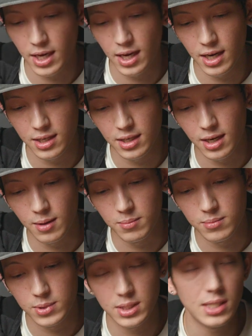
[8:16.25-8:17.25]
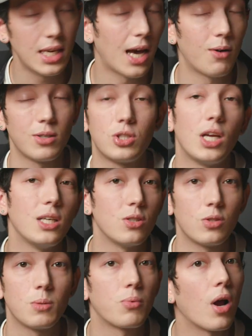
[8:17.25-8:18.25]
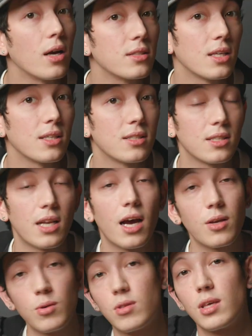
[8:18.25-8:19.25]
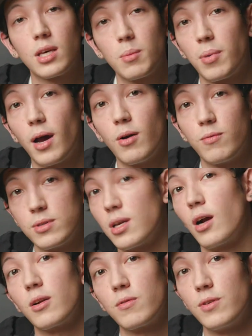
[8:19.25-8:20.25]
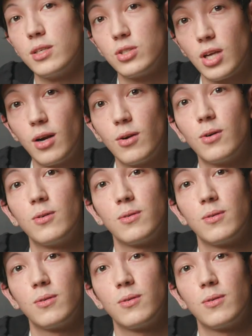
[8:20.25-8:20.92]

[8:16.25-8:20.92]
and see how it changes your process and how you think about photography in general.